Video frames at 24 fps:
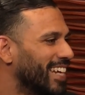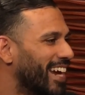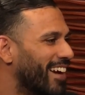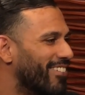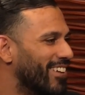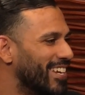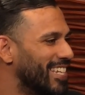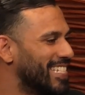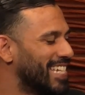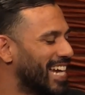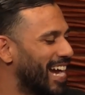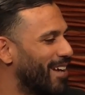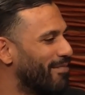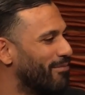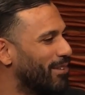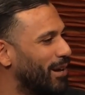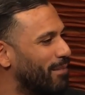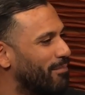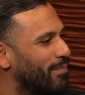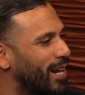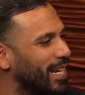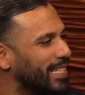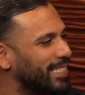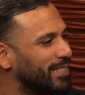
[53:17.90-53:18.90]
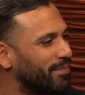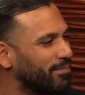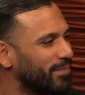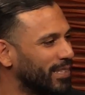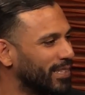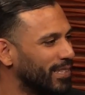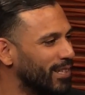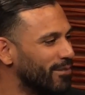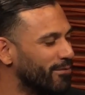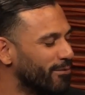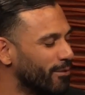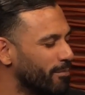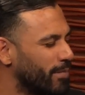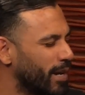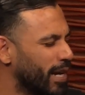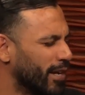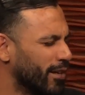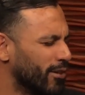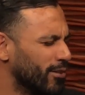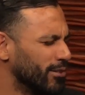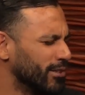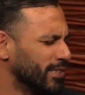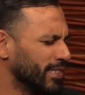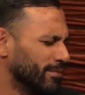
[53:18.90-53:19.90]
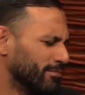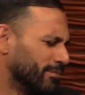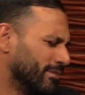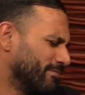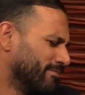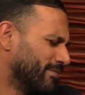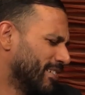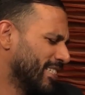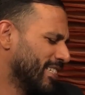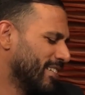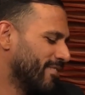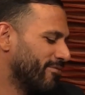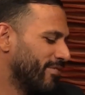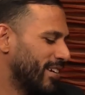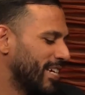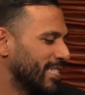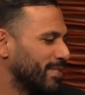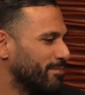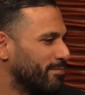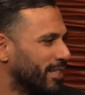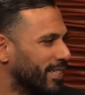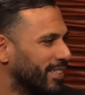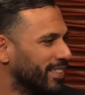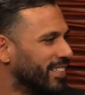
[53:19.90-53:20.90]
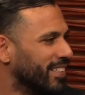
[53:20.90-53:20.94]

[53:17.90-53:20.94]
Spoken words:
Every time I buy something new from Bang & Olufsen, it's an investment.